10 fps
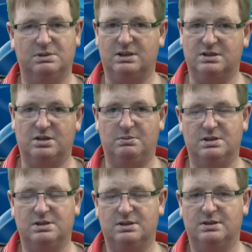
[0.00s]
but that's their
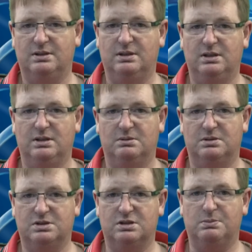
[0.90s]
business. But
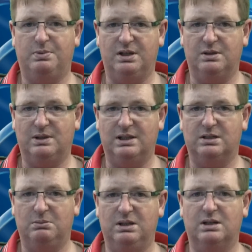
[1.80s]
it's just a point I would like
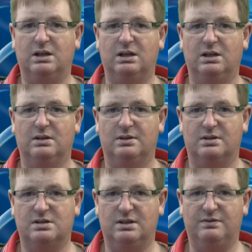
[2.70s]
to make,
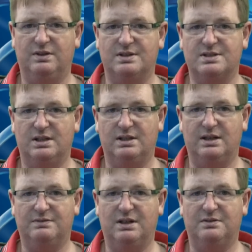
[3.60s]
that Sinn Féin say they
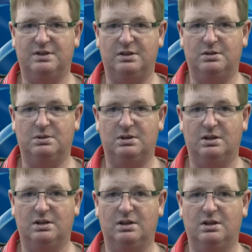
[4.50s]
have nothing to do with it.
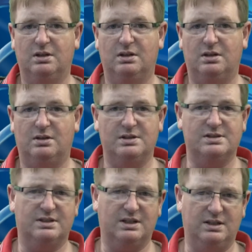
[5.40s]
Or is
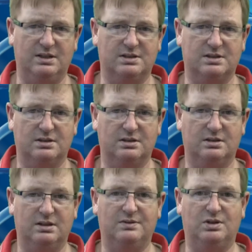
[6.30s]
it the case
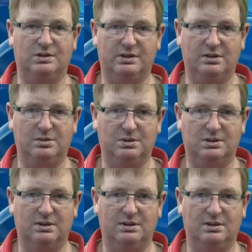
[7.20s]
they've all to do with it?
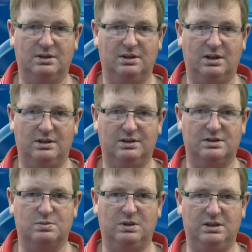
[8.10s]
And
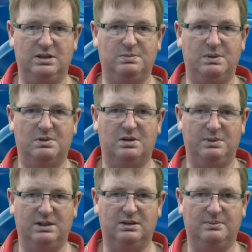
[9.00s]
that's why these people are
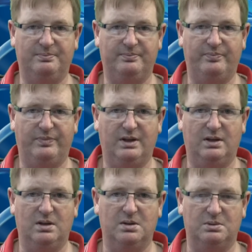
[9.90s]
meeting them.
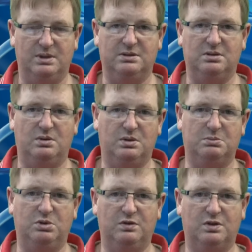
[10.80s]
But anyway, I want to
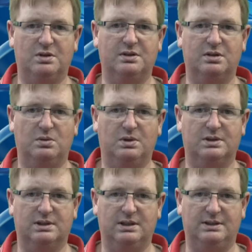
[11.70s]
move on to
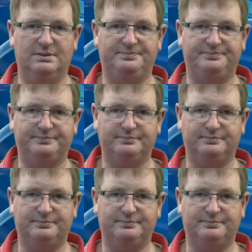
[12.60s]
what I'm